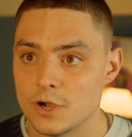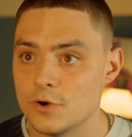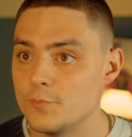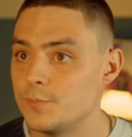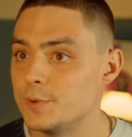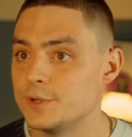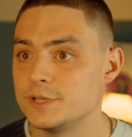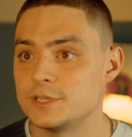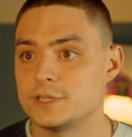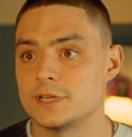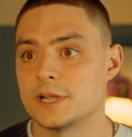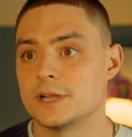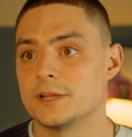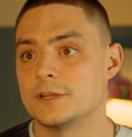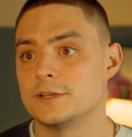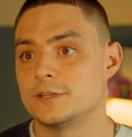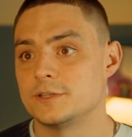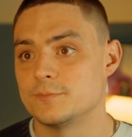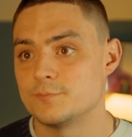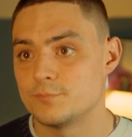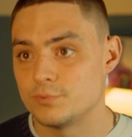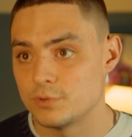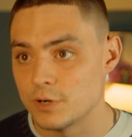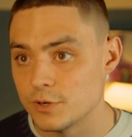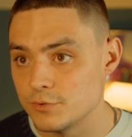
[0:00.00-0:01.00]
open standards
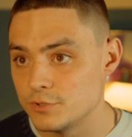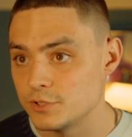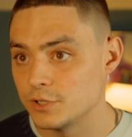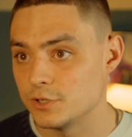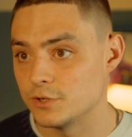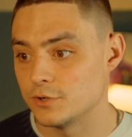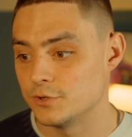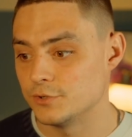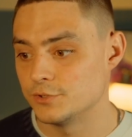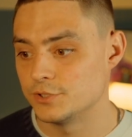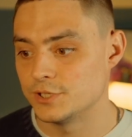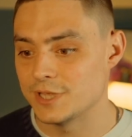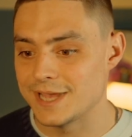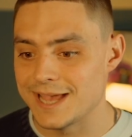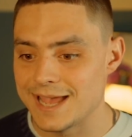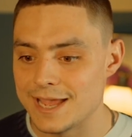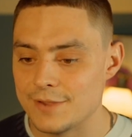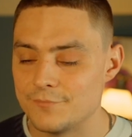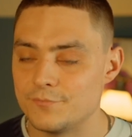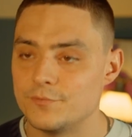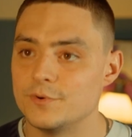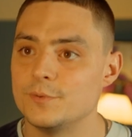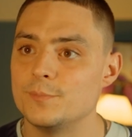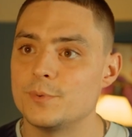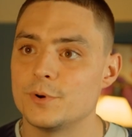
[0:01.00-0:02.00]
and protocols that
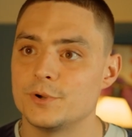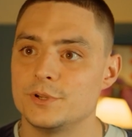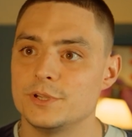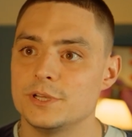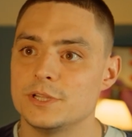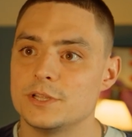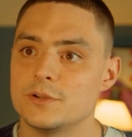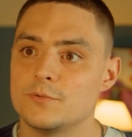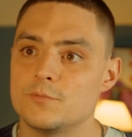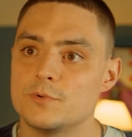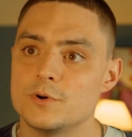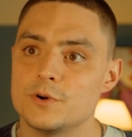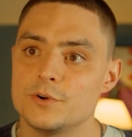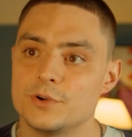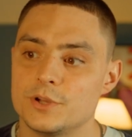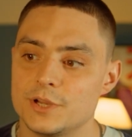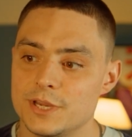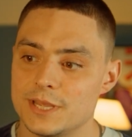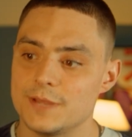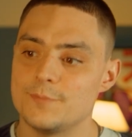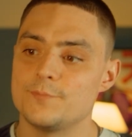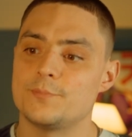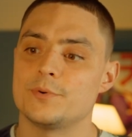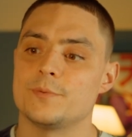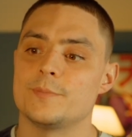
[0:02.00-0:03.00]
everybody in the world
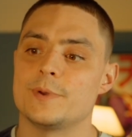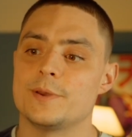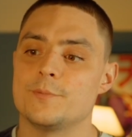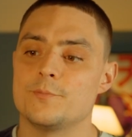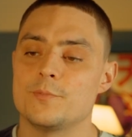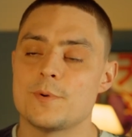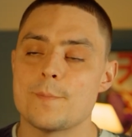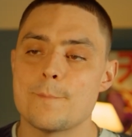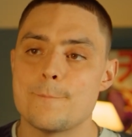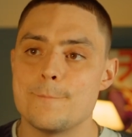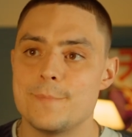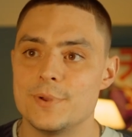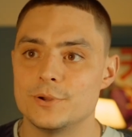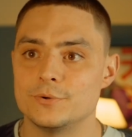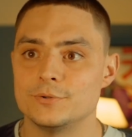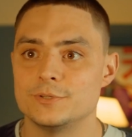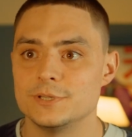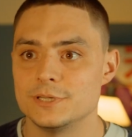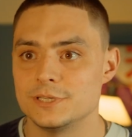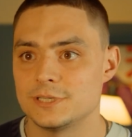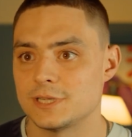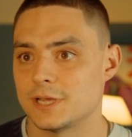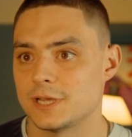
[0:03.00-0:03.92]
can implement when building